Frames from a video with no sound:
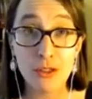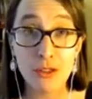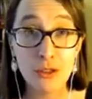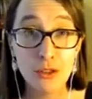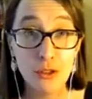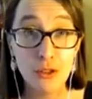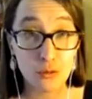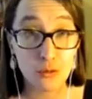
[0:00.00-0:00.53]
the
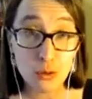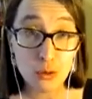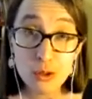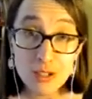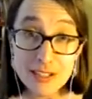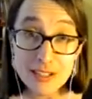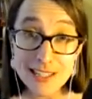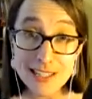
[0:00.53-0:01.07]

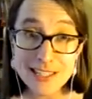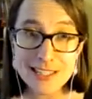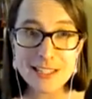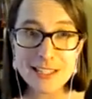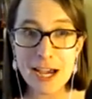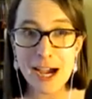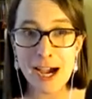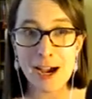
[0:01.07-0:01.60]
rules
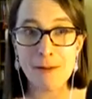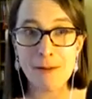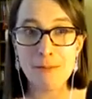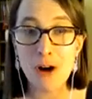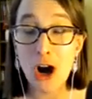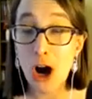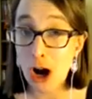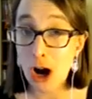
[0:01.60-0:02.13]
um,
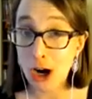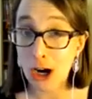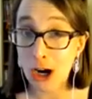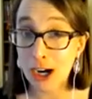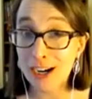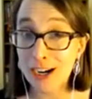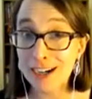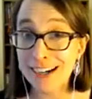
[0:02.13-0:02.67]

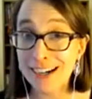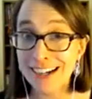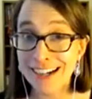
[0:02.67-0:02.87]
are